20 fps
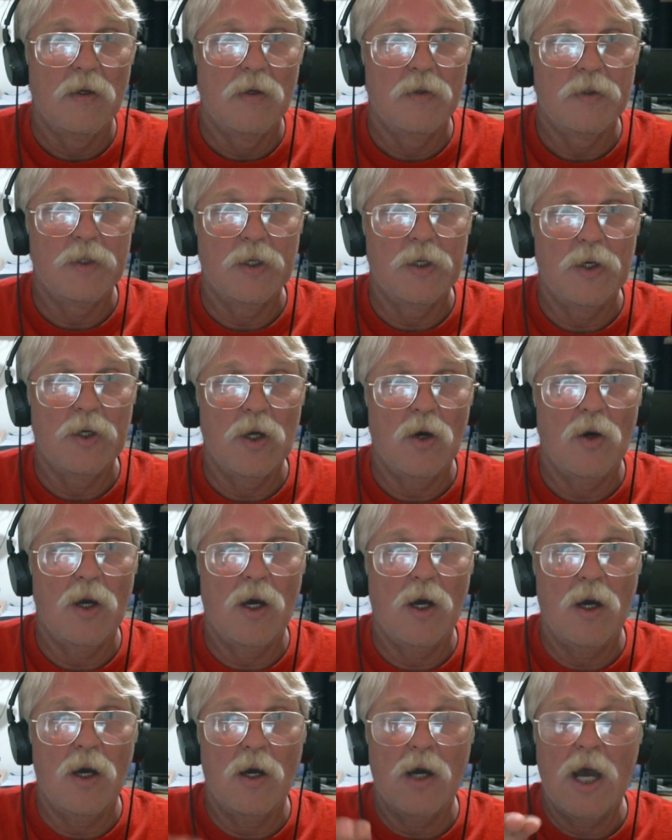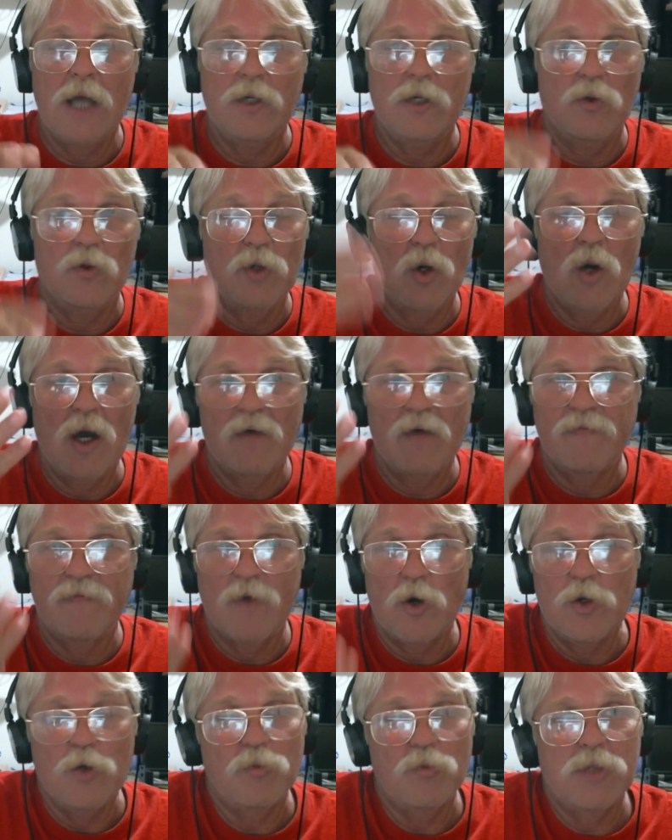You know, uh, I don't know how
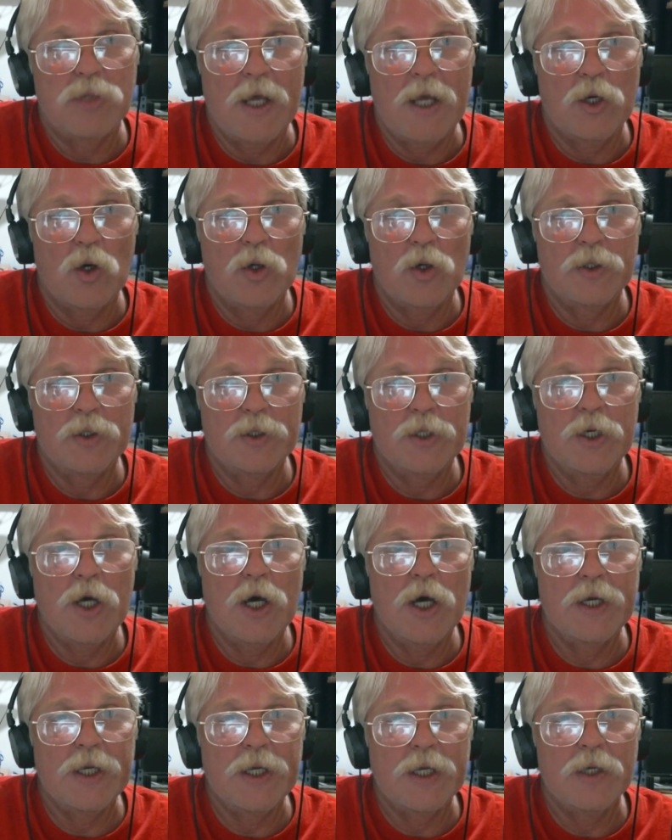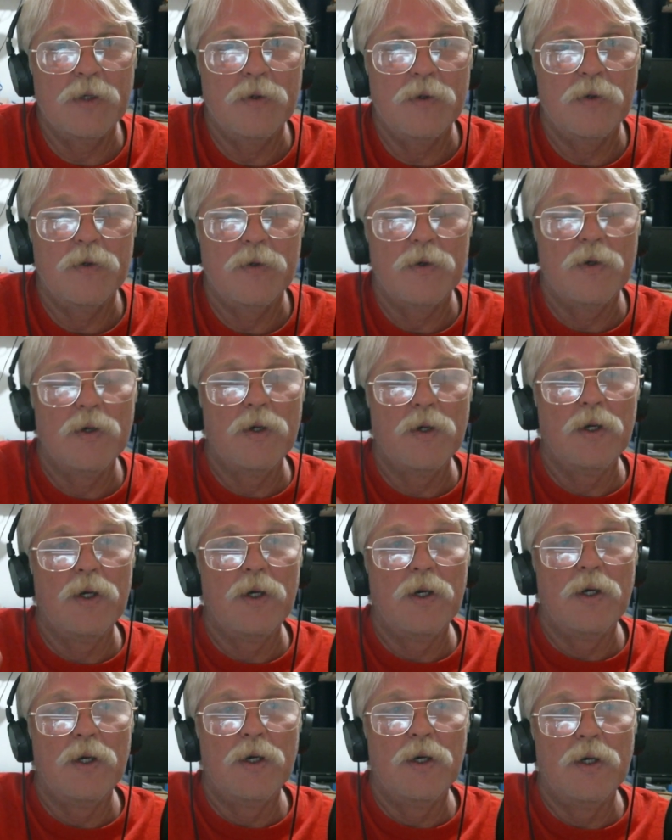far you plan on cutting
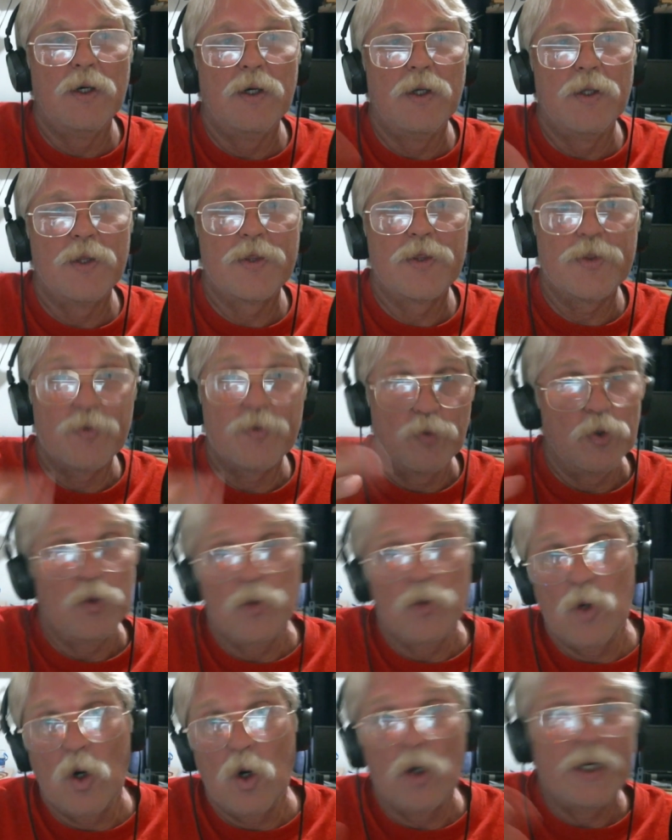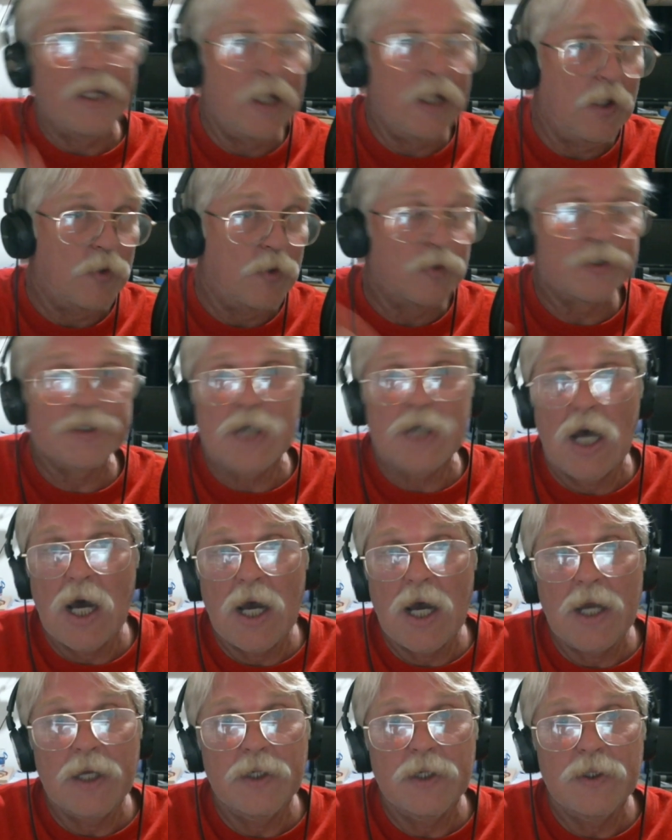through on either
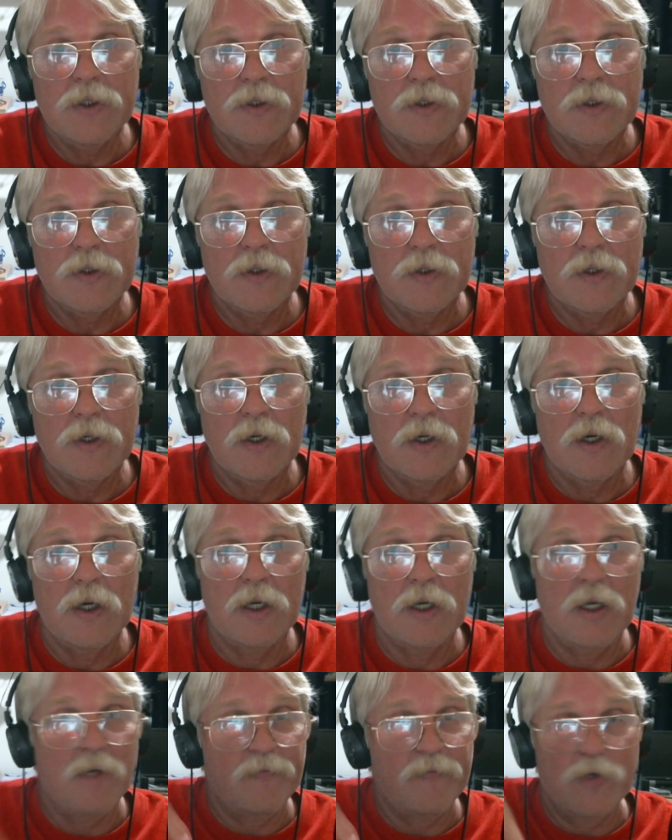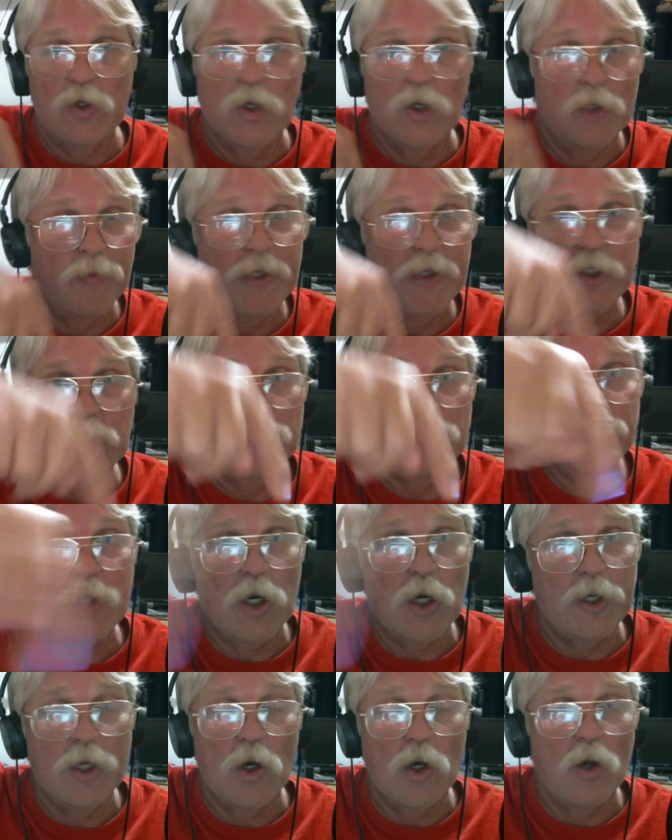side, if you're going to be
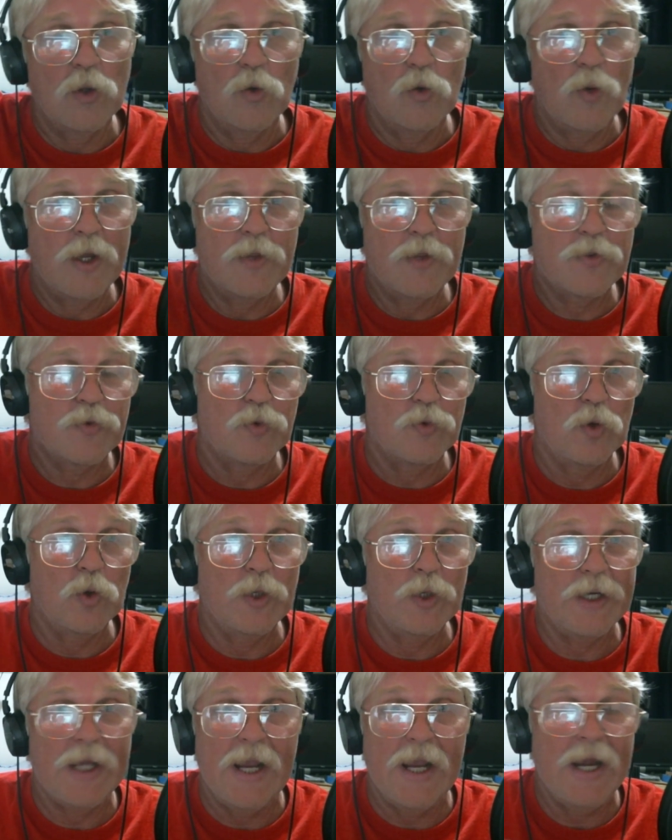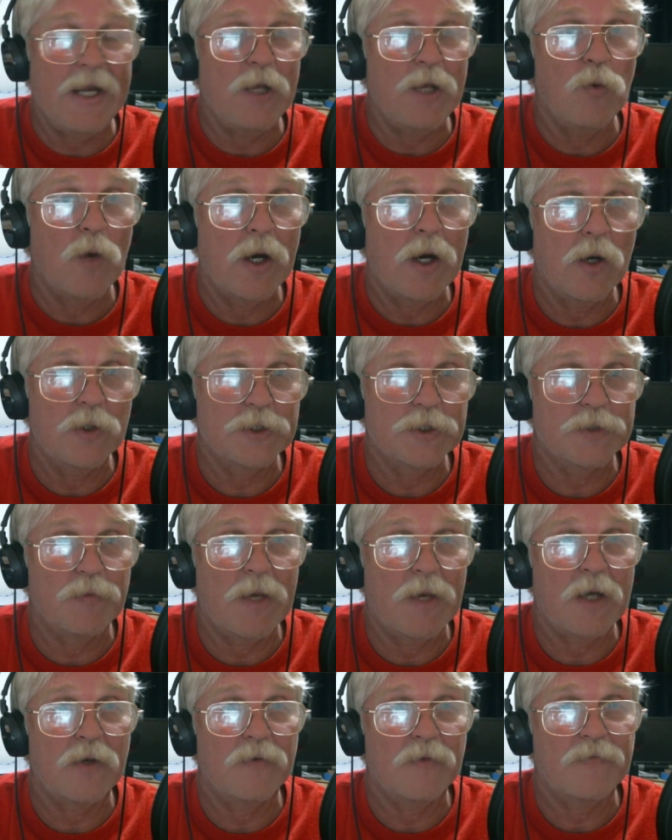cutting all the way through it anywhere, as a
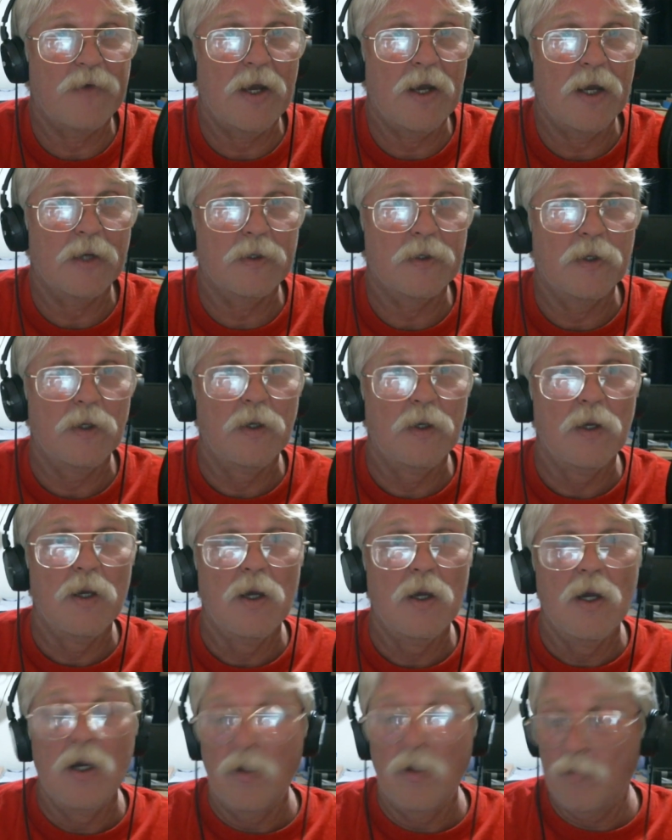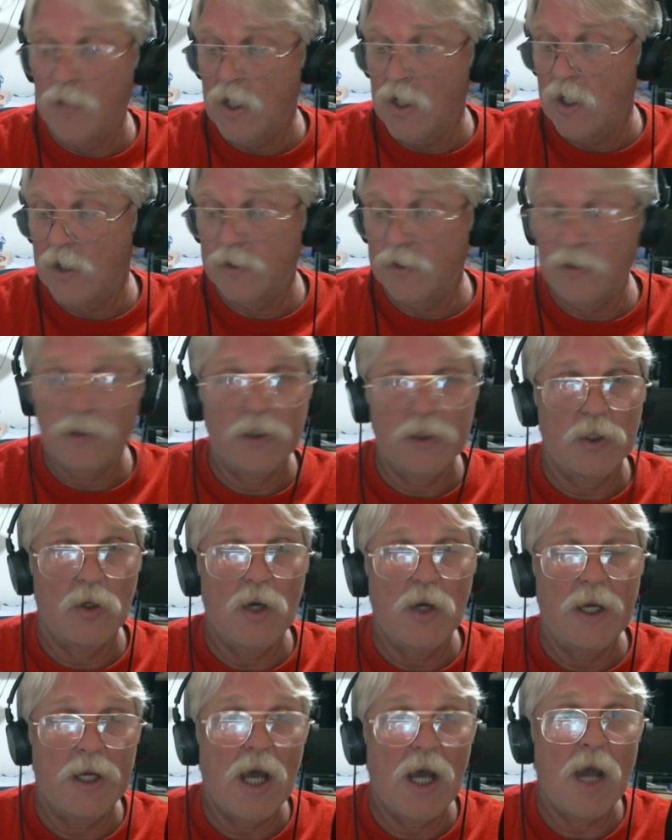matter of fact. But, you know,
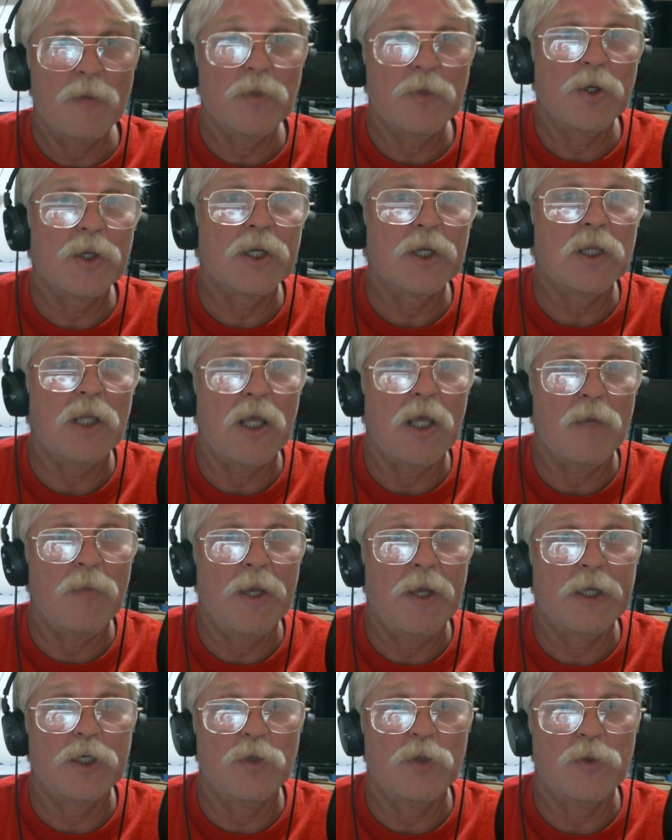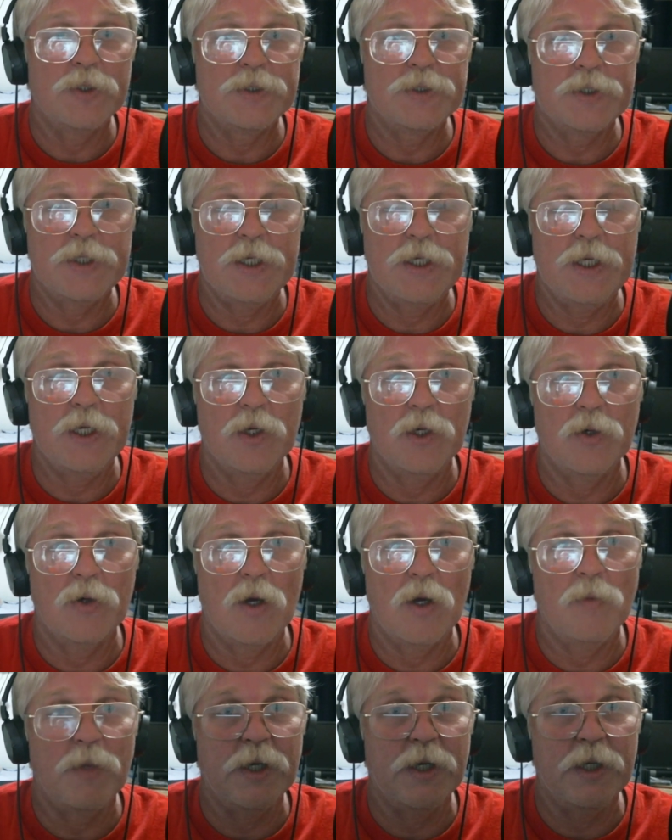and I'm going to claim ignorance here.
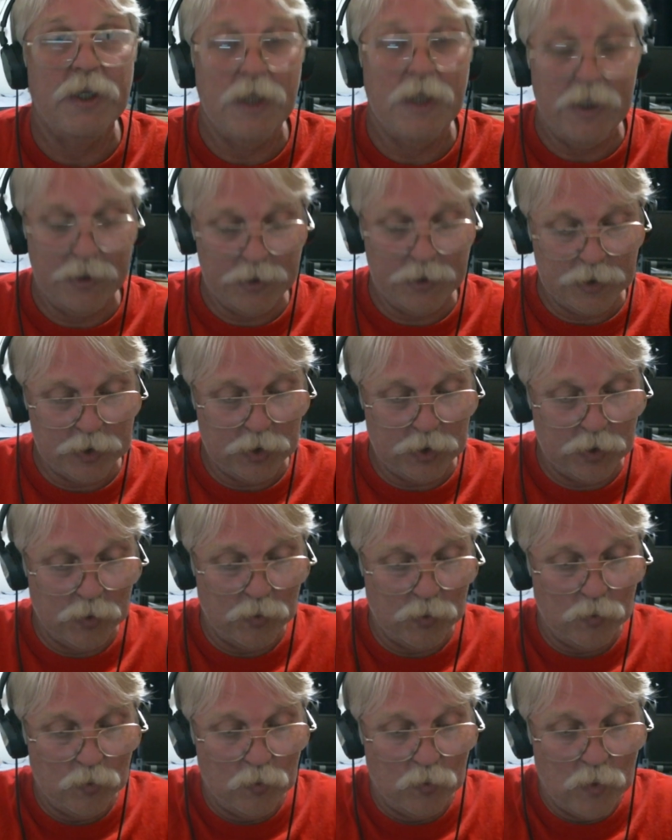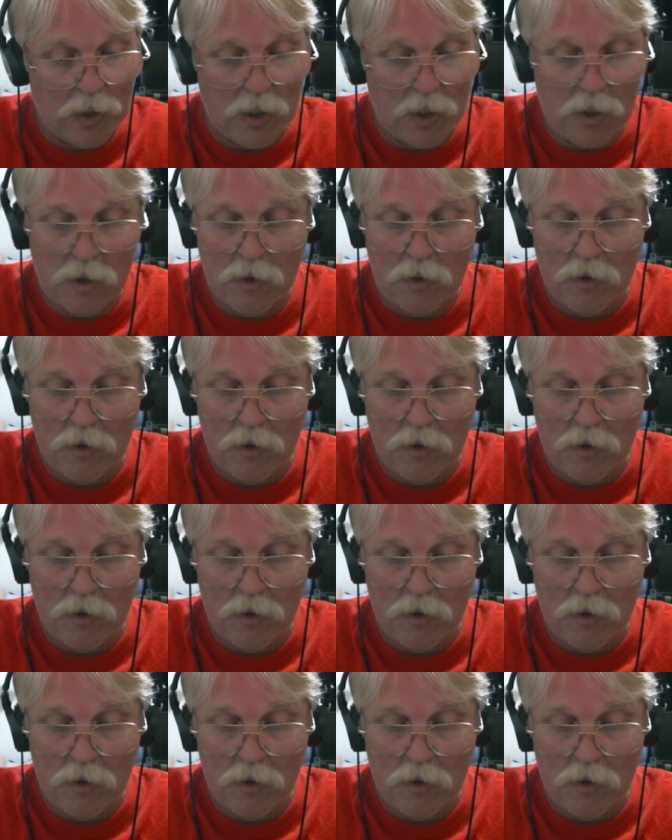I'm going to need to uh,